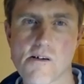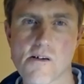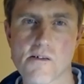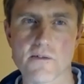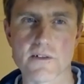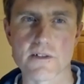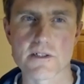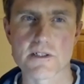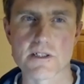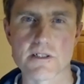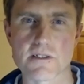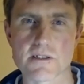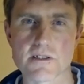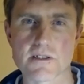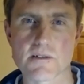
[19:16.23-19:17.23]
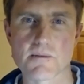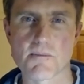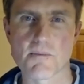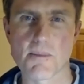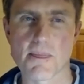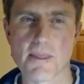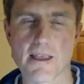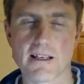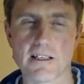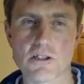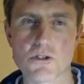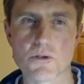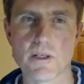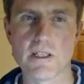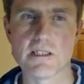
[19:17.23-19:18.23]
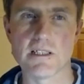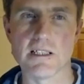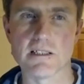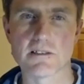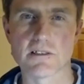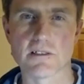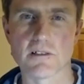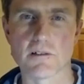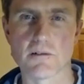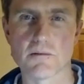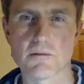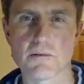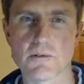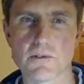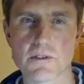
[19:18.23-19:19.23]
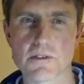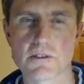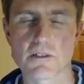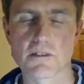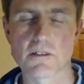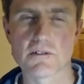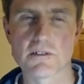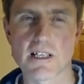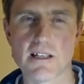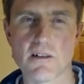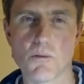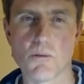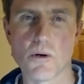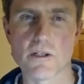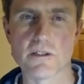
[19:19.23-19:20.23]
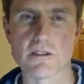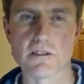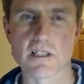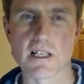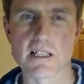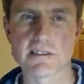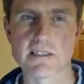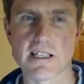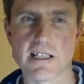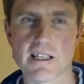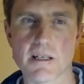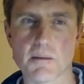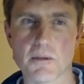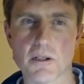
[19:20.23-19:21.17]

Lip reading: And this is an entreaty, so say the words as I say them.